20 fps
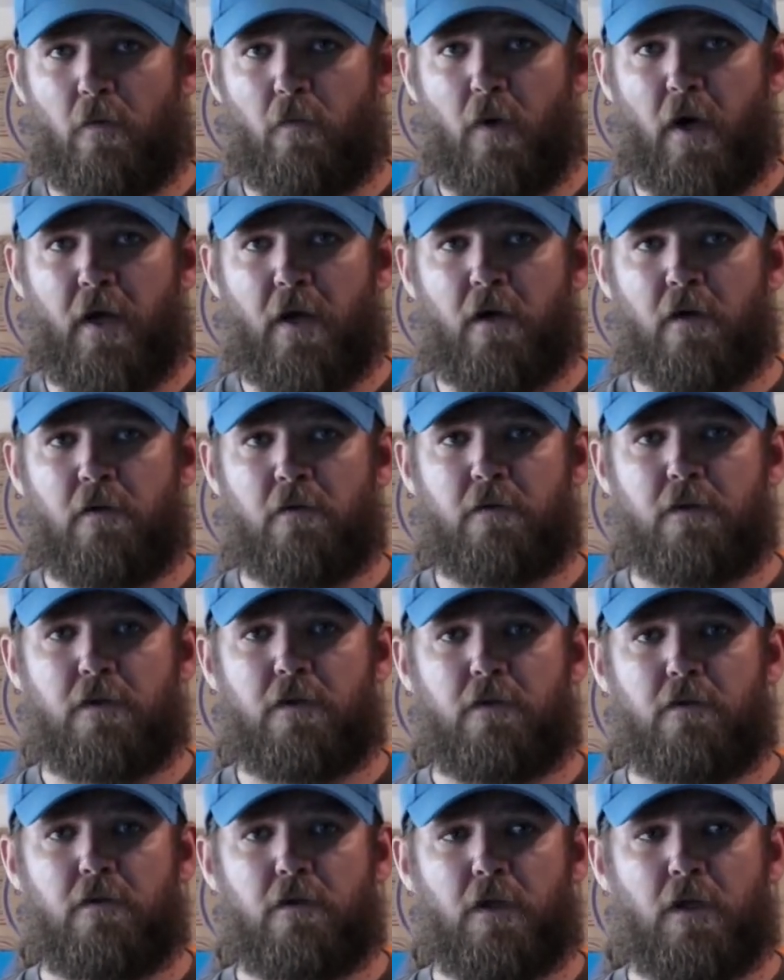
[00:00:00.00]
around.
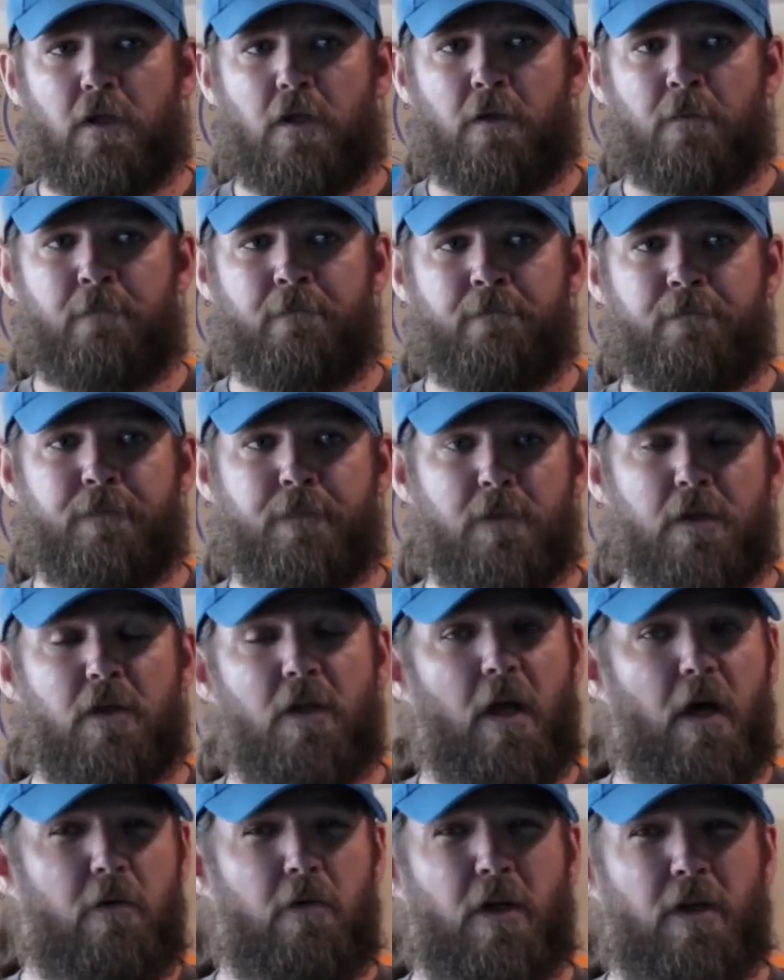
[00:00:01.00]

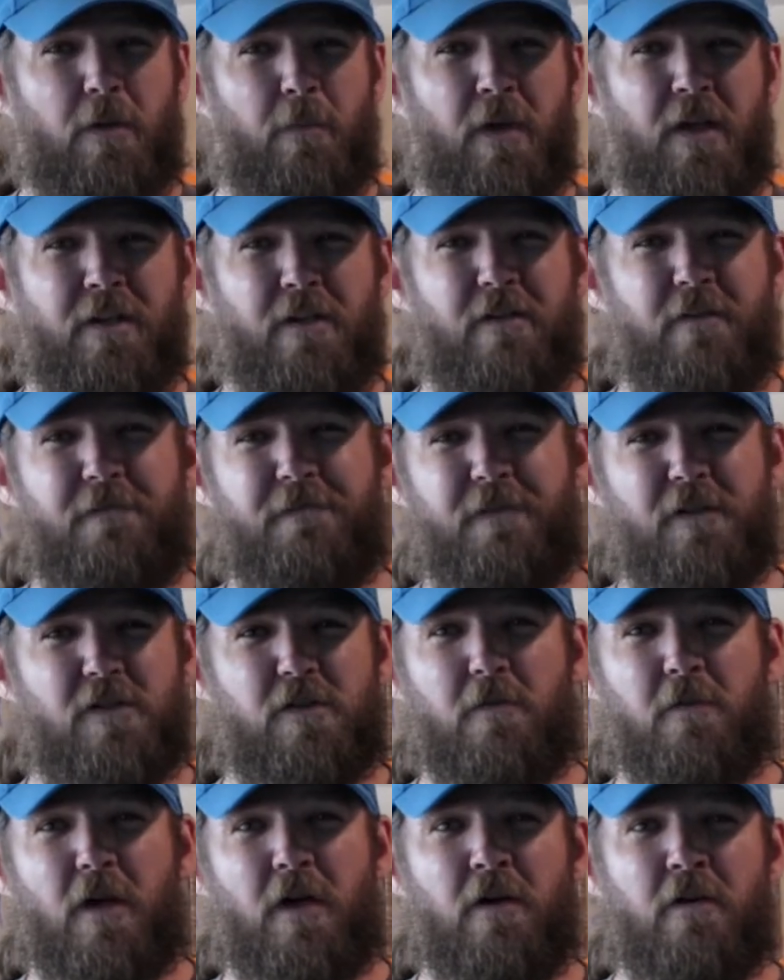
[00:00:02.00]
Not recommended to fish
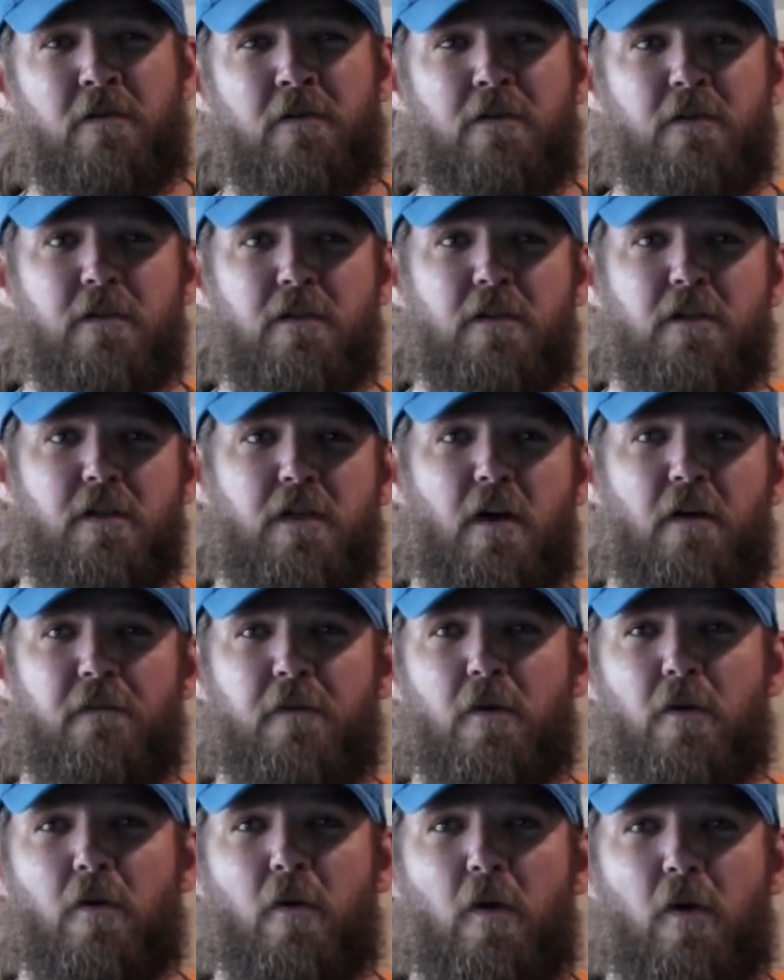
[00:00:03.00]
around
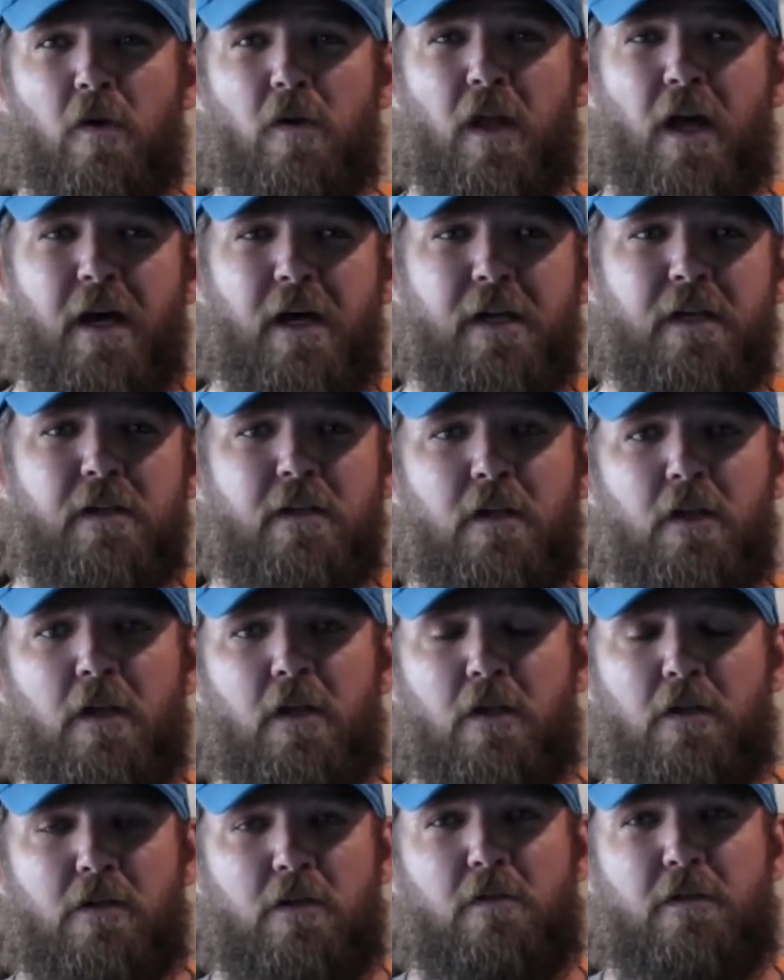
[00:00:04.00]
cover a whole lot.
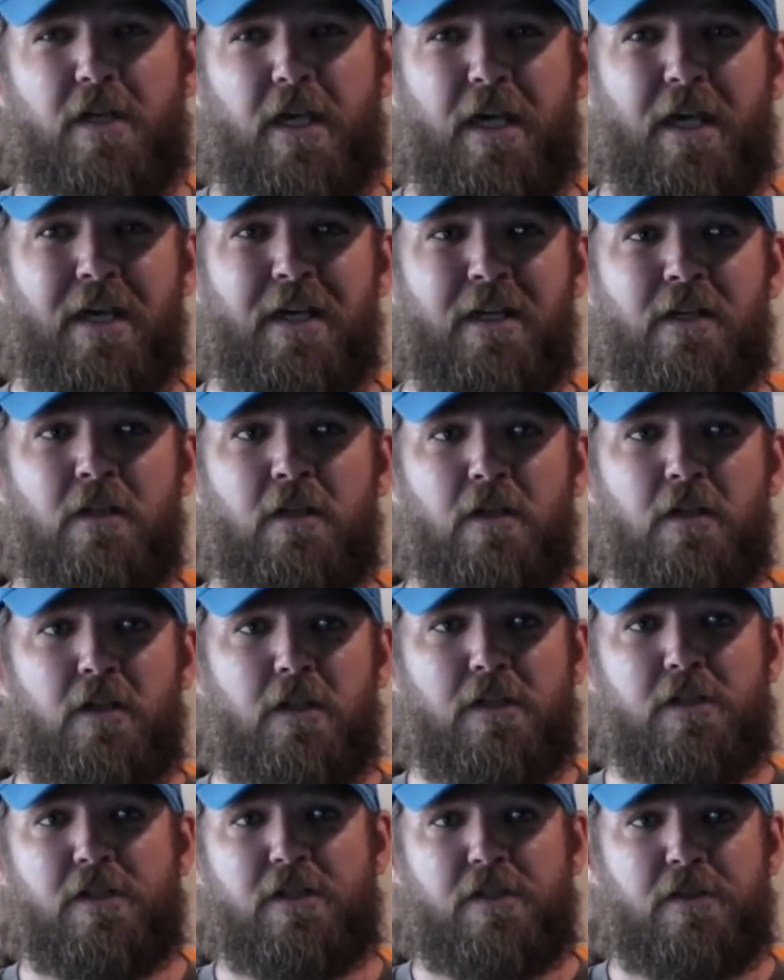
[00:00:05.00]
You can,
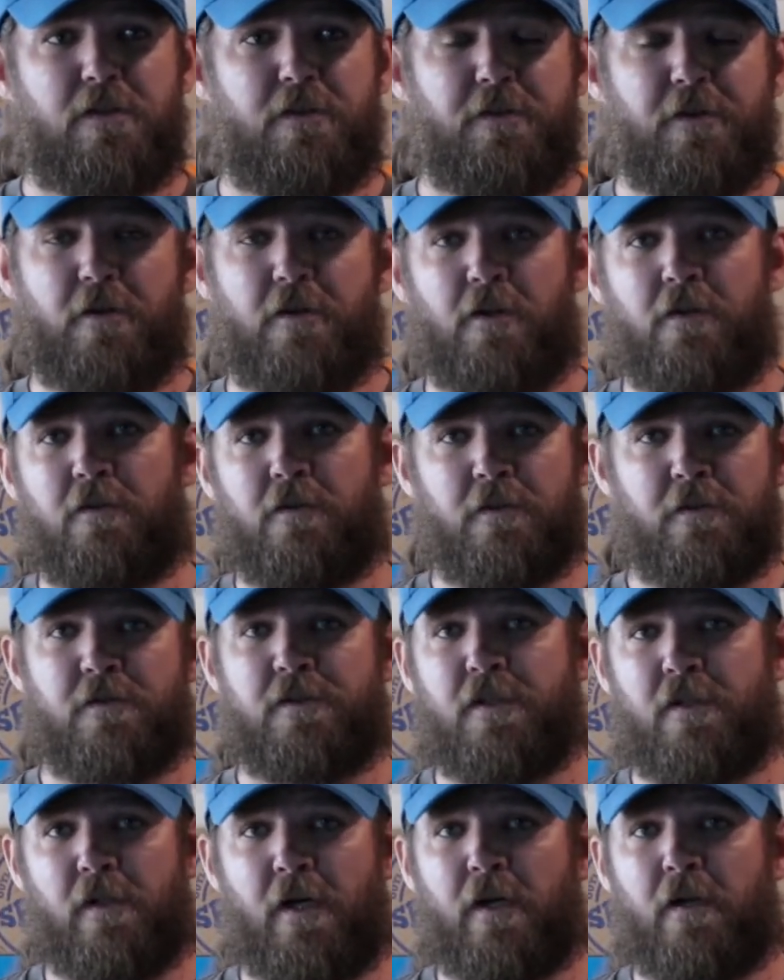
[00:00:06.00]
it's just you're gonna
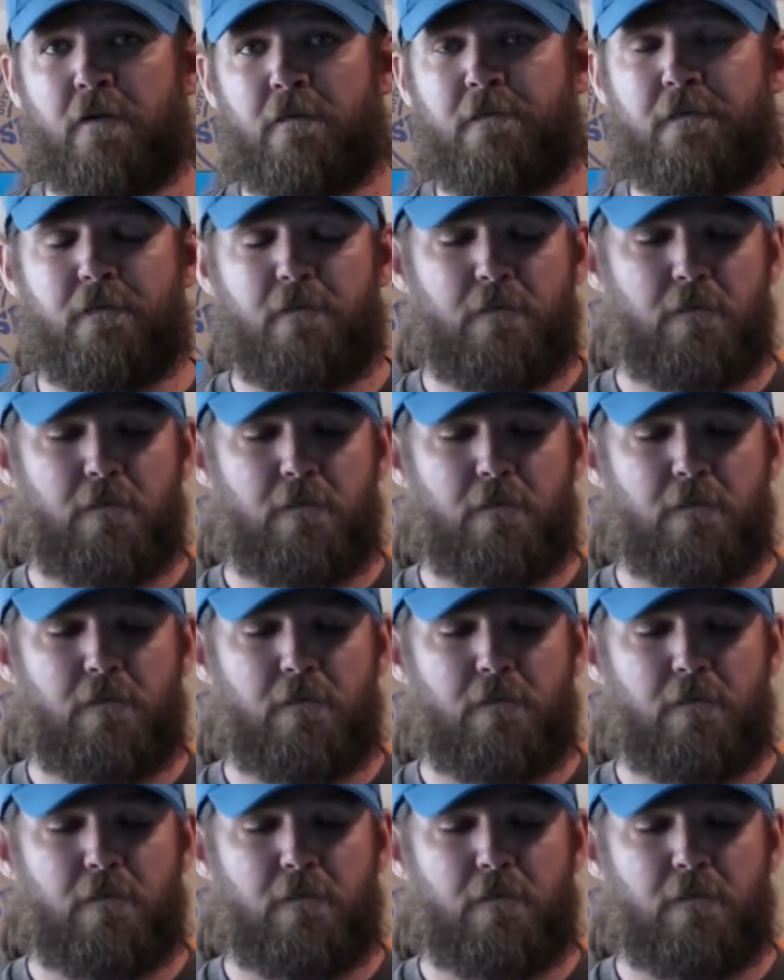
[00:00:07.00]
lose a lot of